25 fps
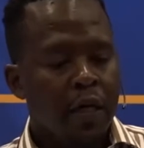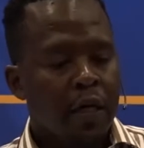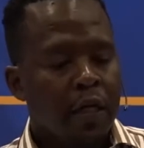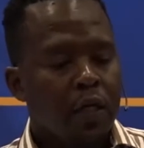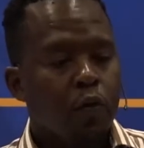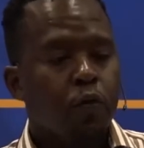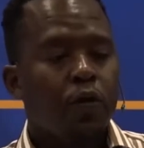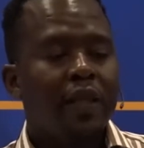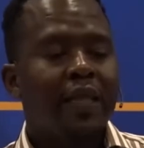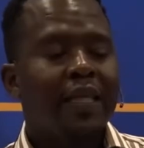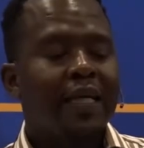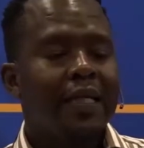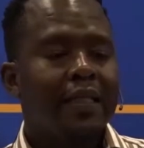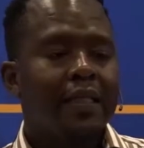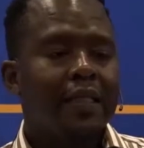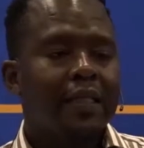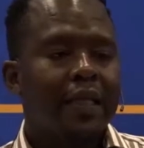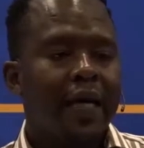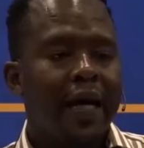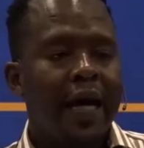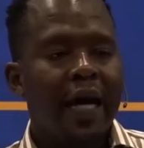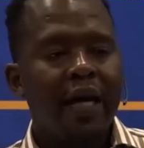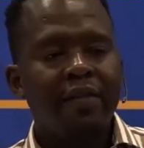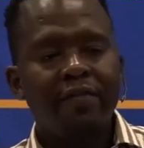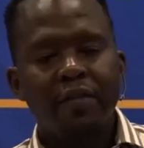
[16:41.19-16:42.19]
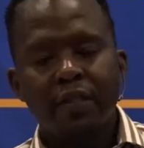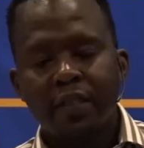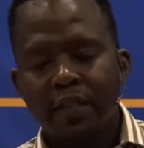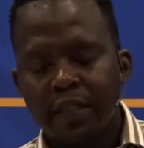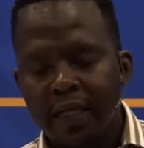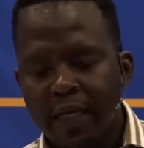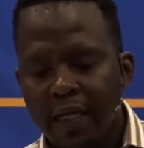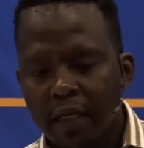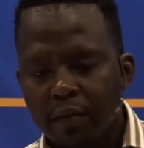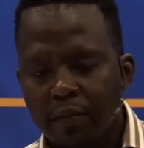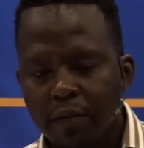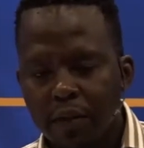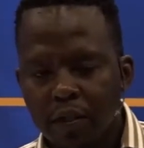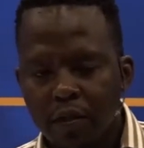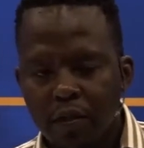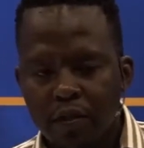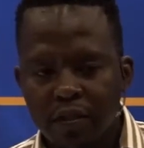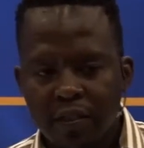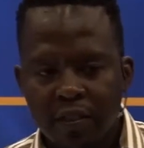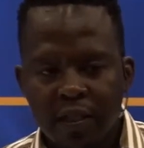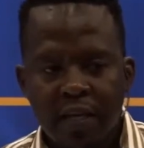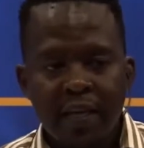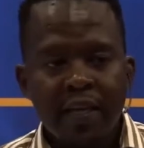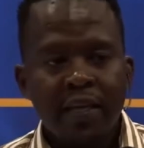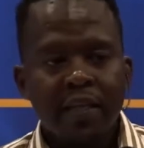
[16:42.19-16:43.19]
You would think that they have this data
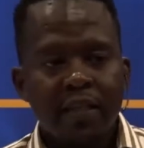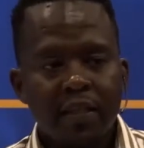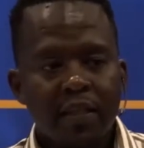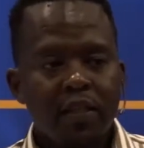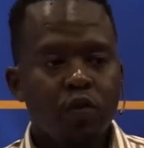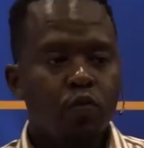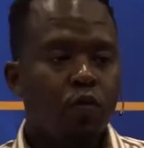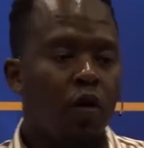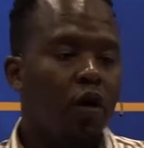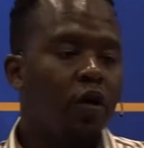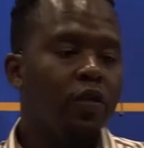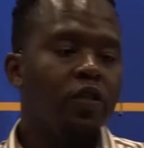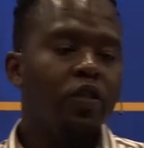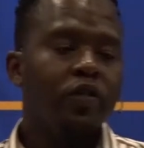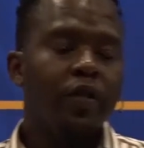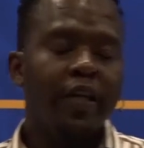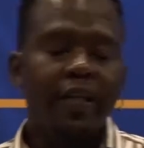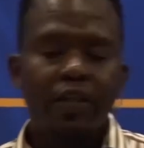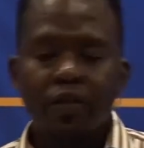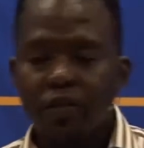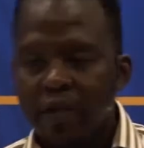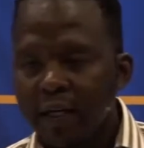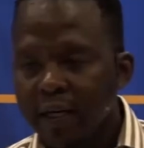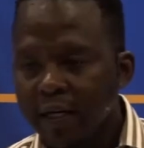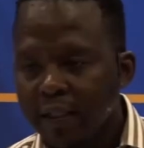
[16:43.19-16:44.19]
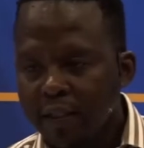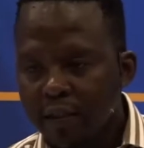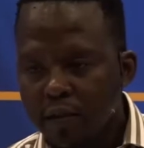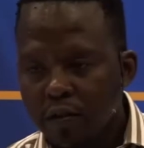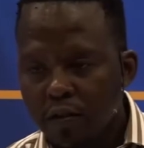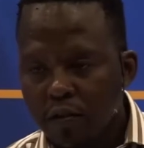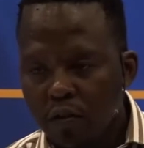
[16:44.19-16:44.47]
because these were on train tracks.